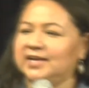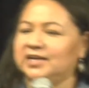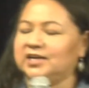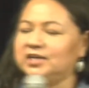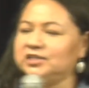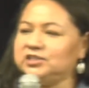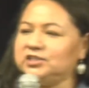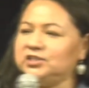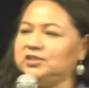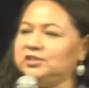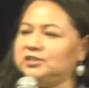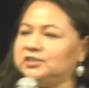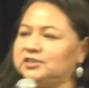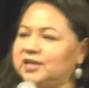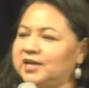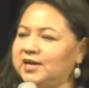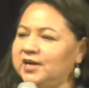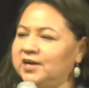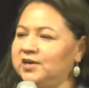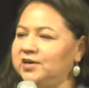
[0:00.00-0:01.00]
because you will
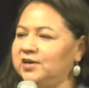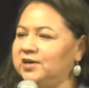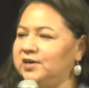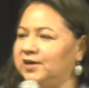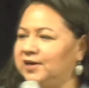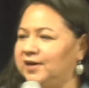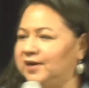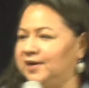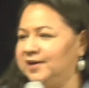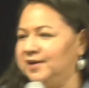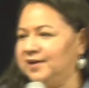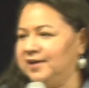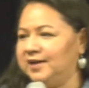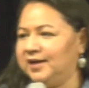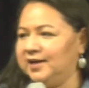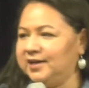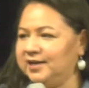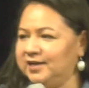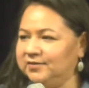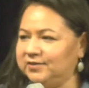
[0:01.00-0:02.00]
scare her.
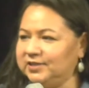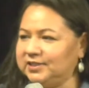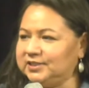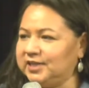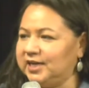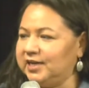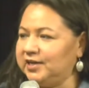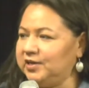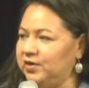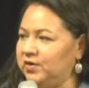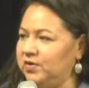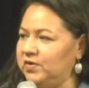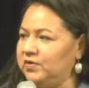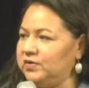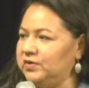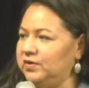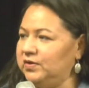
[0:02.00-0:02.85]
And he would say, no,